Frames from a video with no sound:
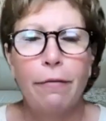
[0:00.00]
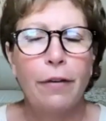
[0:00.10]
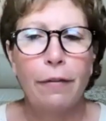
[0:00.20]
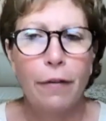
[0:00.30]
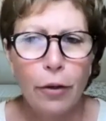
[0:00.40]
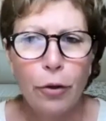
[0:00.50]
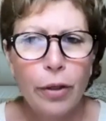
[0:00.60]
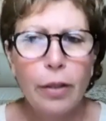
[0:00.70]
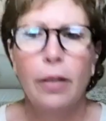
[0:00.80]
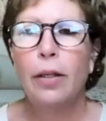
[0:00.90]
500,
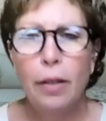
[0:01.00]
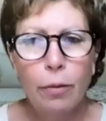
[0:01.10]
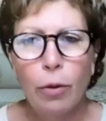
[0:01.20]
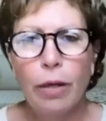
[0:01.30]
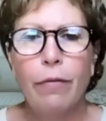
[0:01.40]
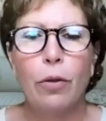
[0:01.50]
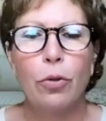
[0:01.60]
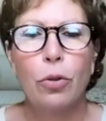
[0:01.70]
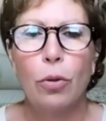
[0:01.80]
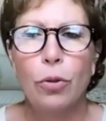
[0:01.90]
whatever
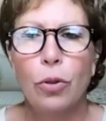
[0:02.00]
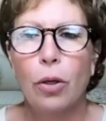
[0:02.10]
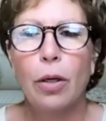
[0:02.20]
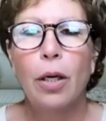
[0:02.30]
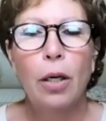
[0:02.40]
those goals are.